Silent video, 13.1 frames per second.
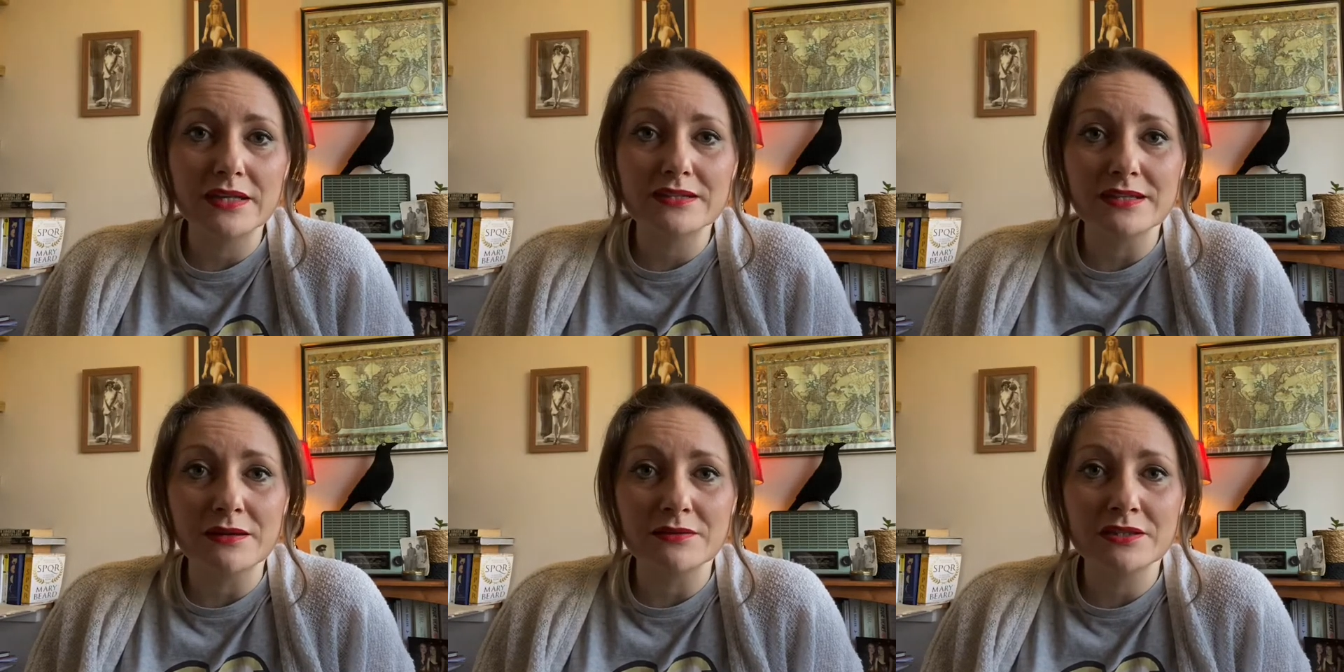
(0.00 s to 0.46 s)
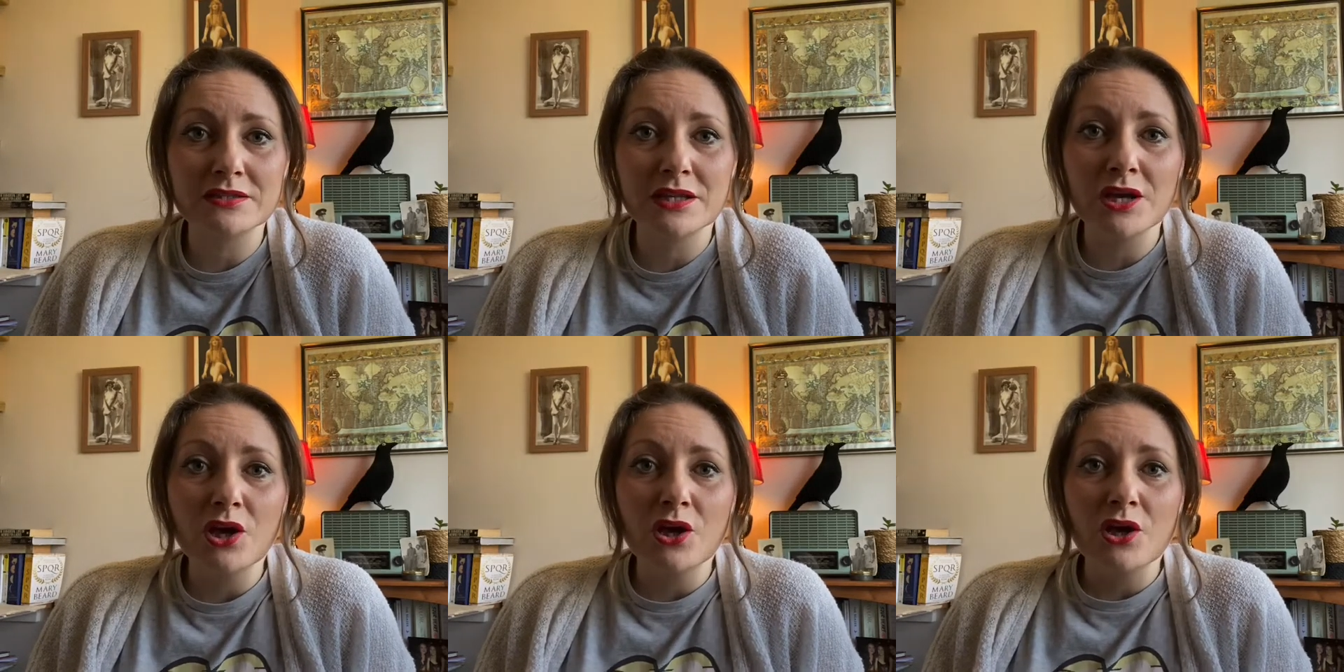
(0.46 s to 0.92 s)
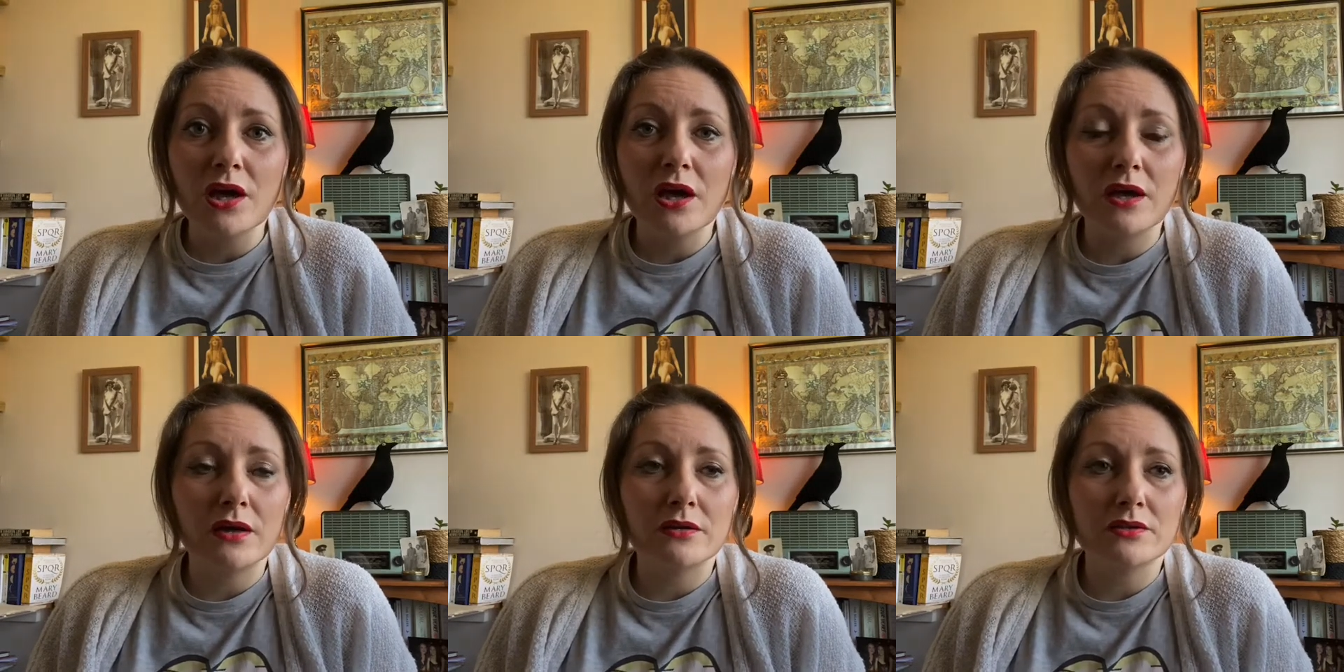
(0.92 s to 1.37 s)
It sounded
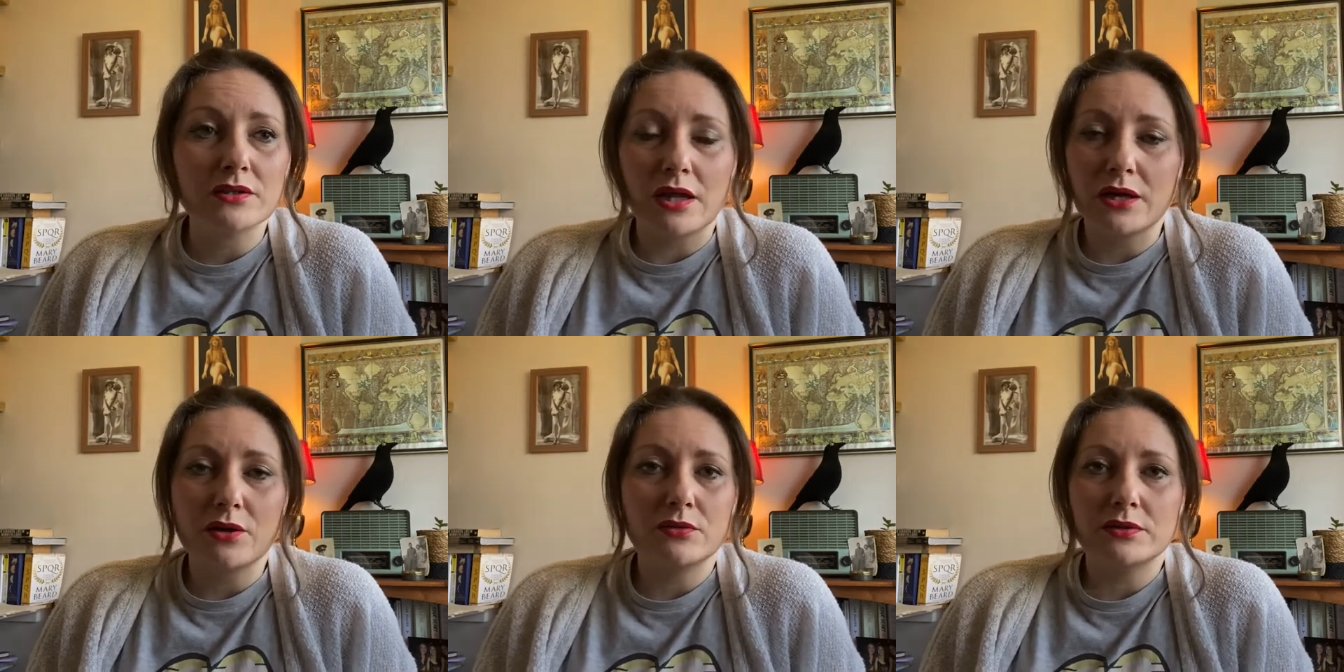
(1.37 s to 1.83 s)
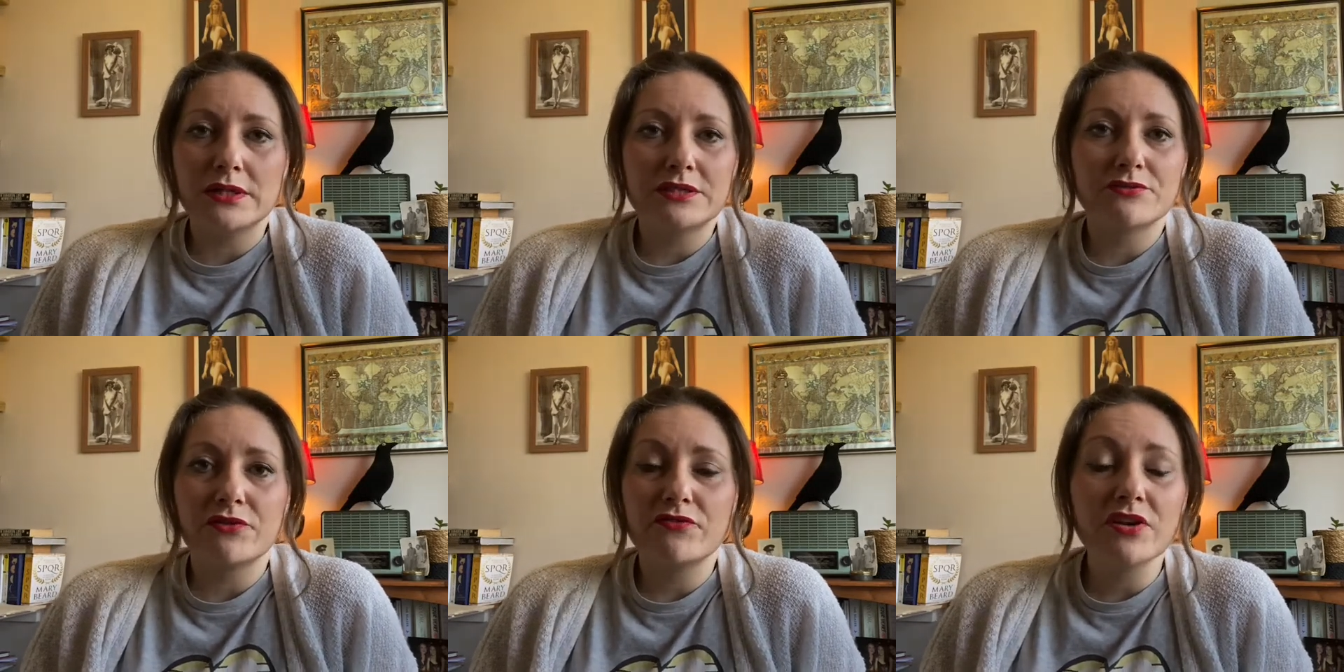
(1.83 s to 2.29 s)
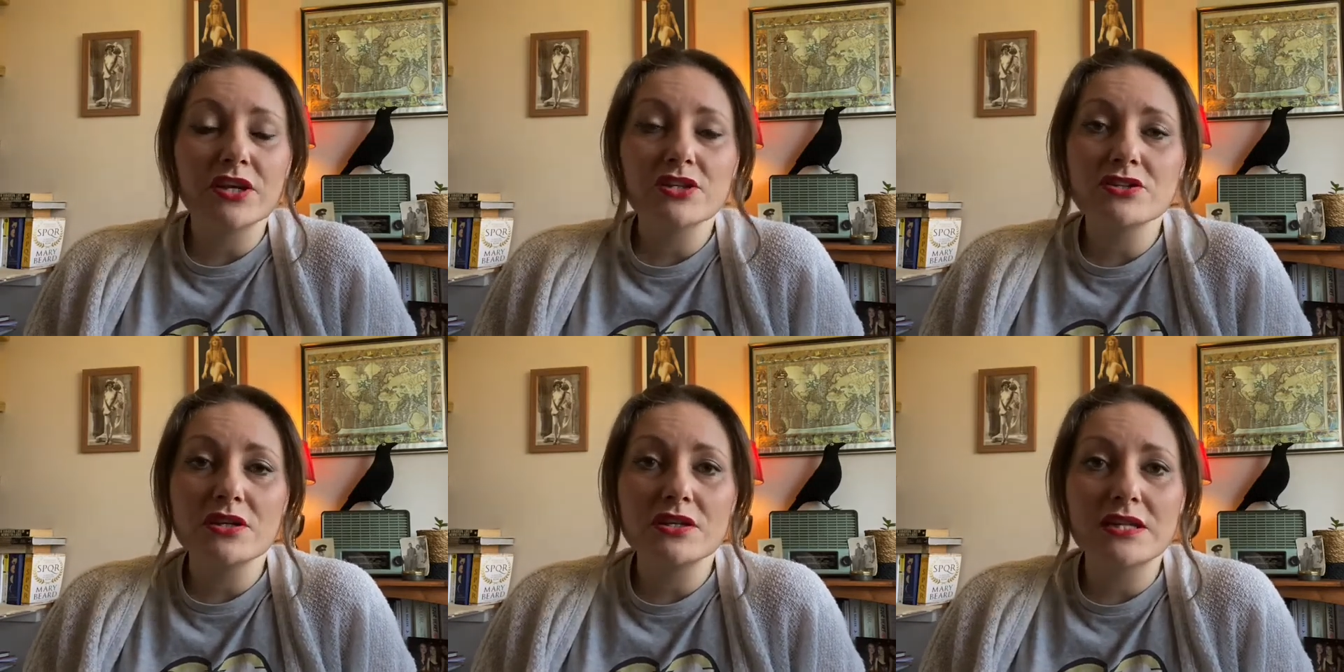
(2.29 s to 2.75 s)
like literary
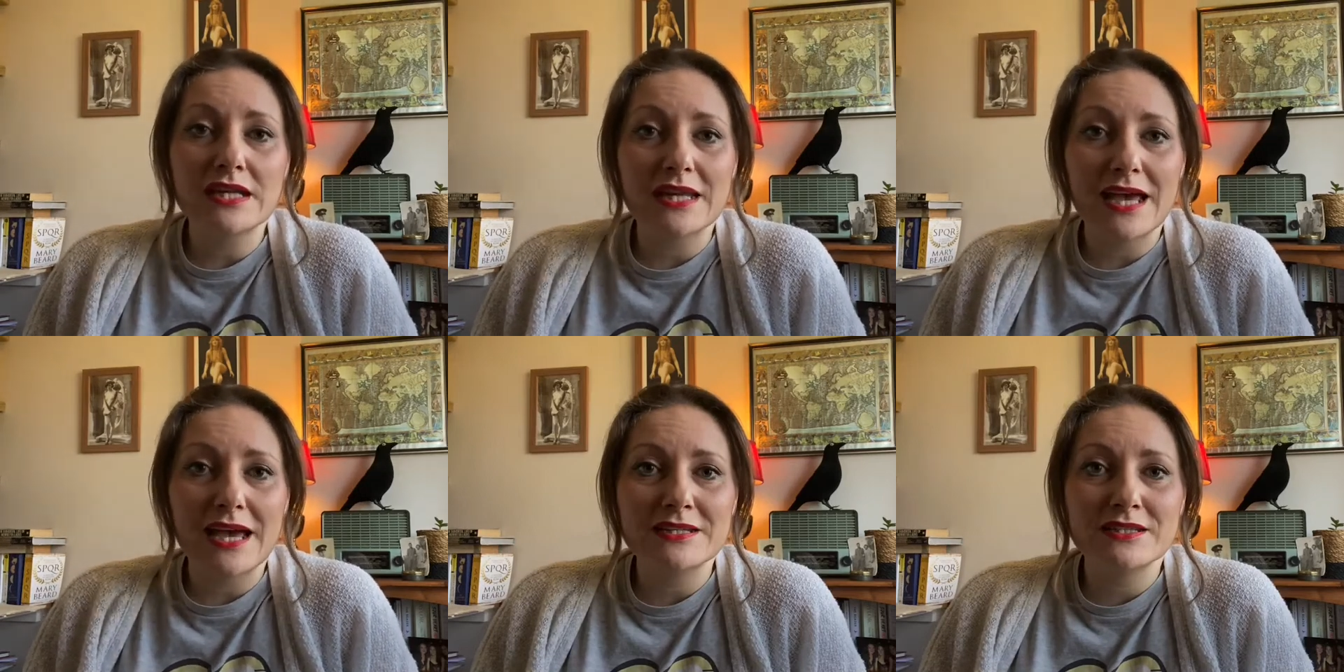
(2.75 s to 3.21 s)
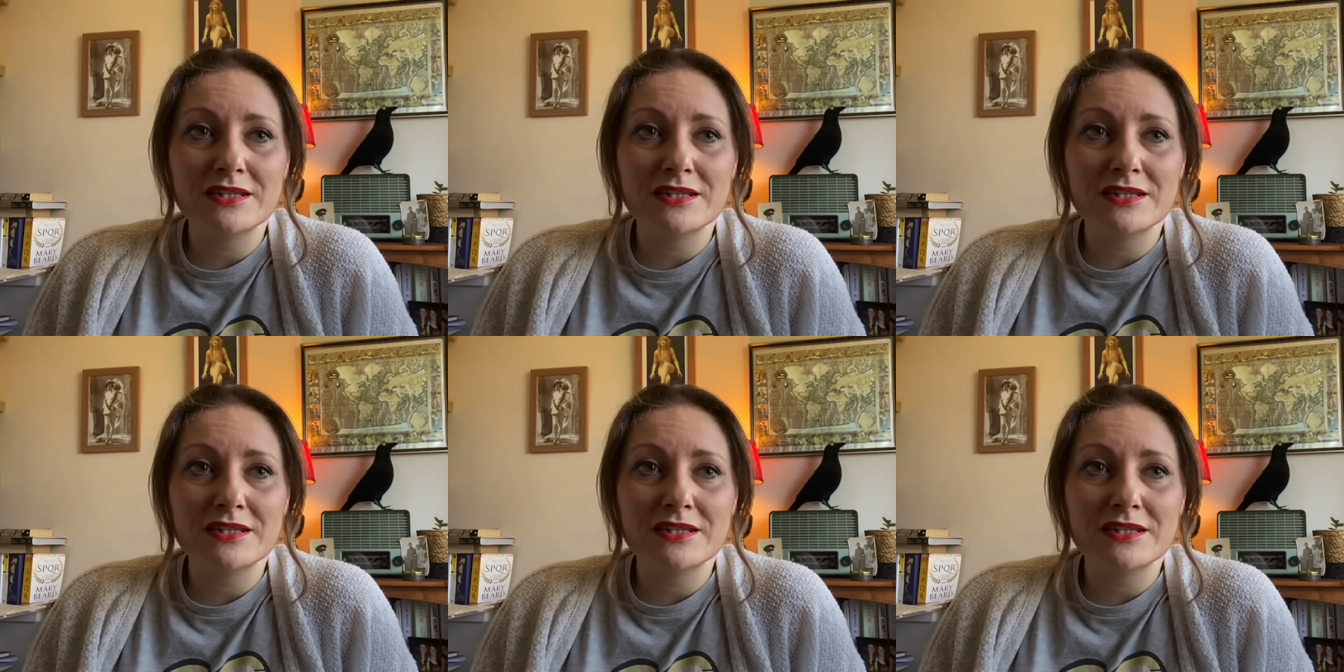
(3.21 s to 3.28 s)
fiction, and it had